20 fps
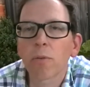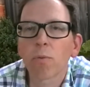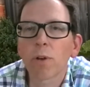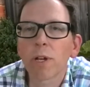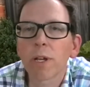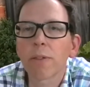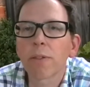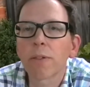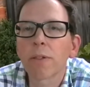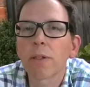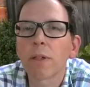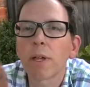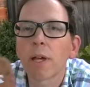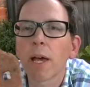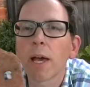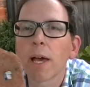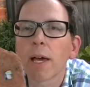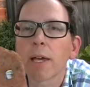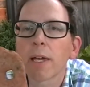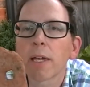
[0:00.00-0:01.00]
with
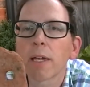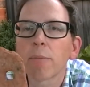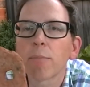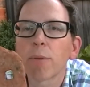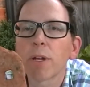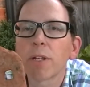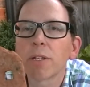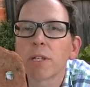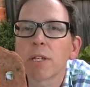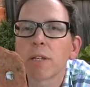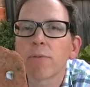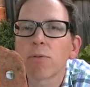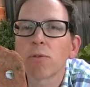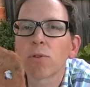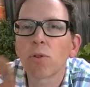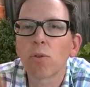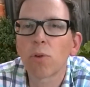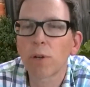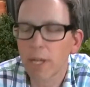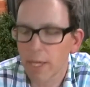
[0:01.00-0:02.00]
a medieval
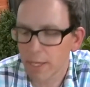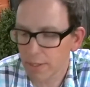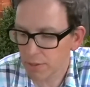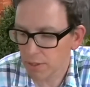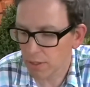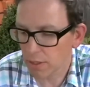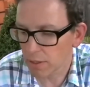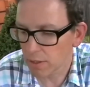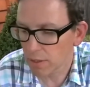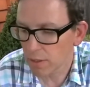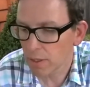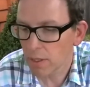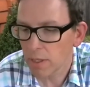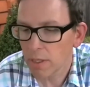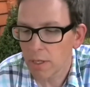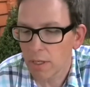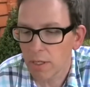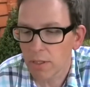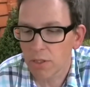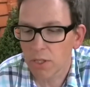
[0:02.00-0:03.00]
or later
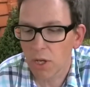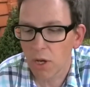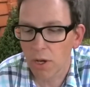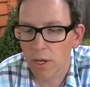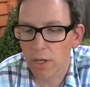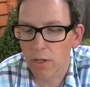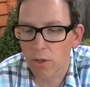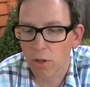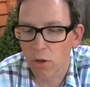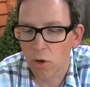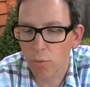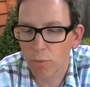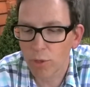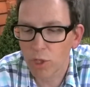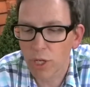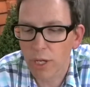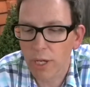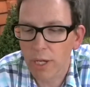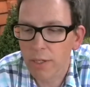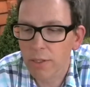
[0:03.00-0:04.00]
tile
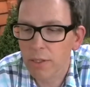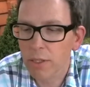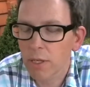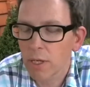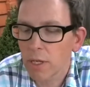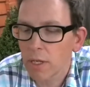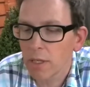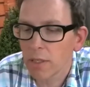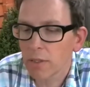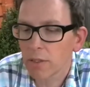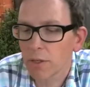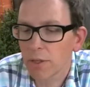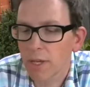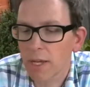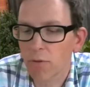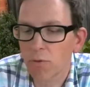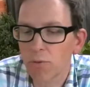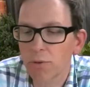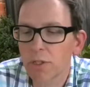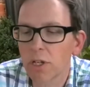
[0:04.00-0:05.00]
object. So that
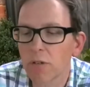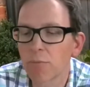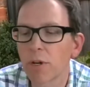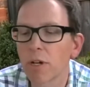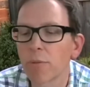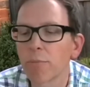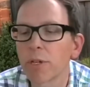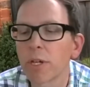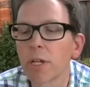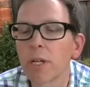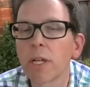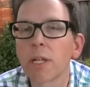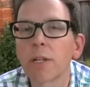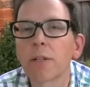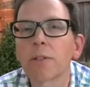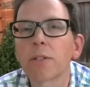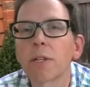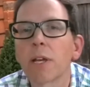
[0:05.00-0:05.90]
also might be a hint.